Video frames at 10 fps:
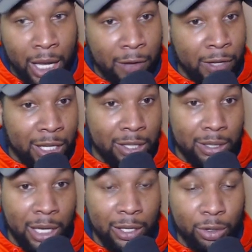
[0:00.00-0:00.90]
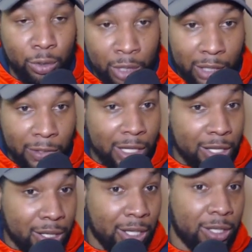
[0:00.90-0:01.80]
if he needs to take a three, if he
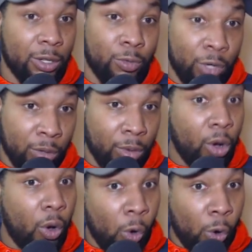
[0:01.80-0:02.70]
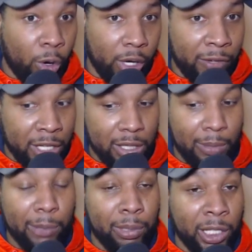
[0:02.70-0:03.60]
needs to get to the rim, or if he needs to
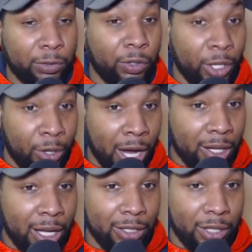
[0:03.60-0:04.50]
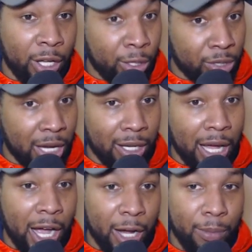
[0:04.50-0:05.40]
make plays for other out of that others out of
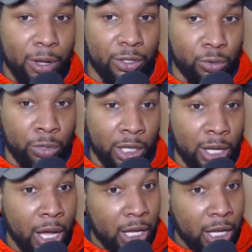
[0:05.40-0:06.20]
that high ball screen,